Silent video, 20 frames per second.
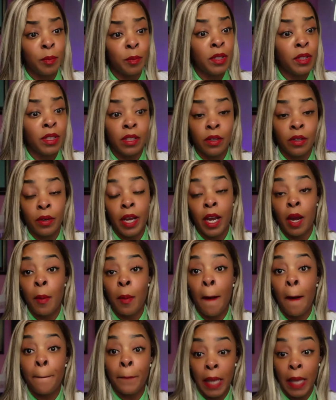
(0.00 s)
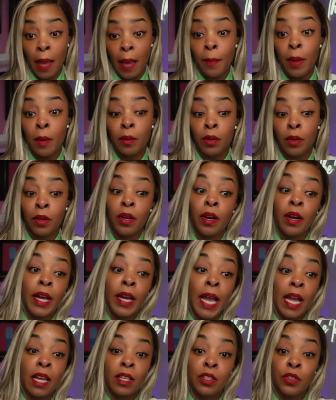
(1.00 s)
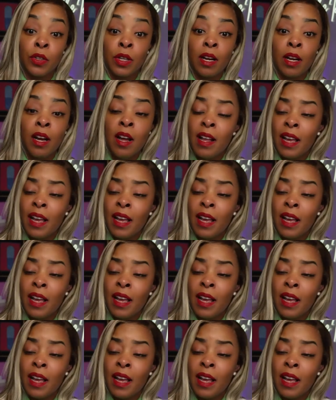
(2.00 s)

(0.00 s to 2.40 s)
Bush don't care about black people during Hurricane Katrina.